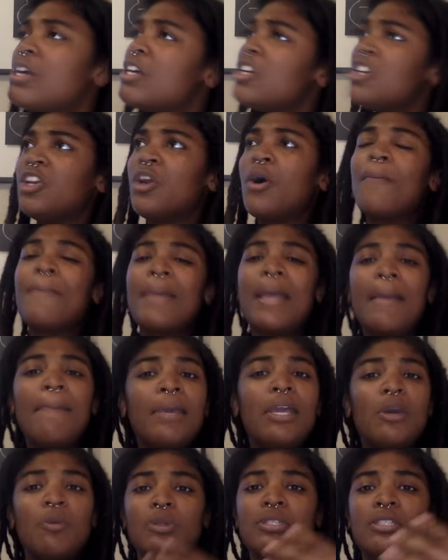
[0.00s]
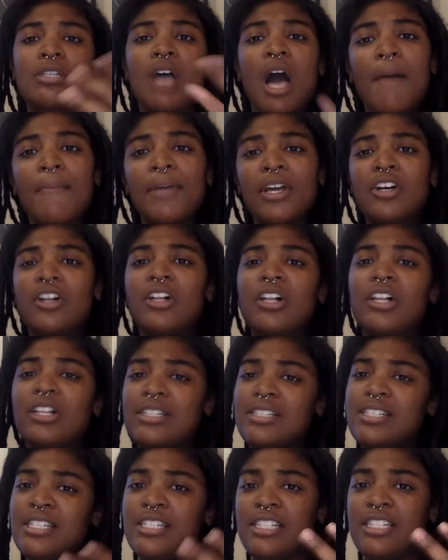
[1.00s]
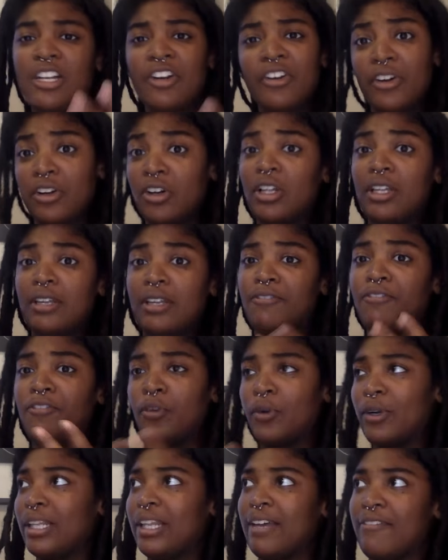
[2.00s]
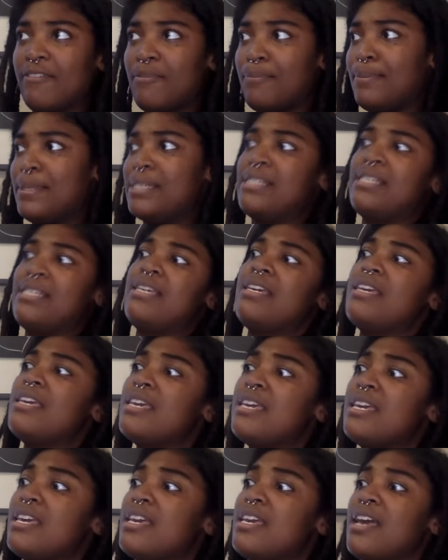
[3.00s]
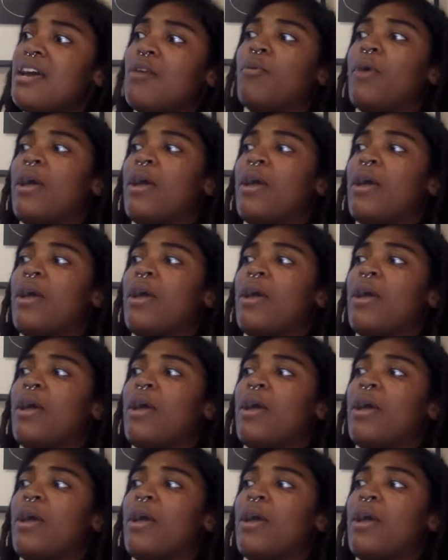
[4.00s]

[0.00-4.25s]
You know, maybe it was comical and satirical in 411 BCE and,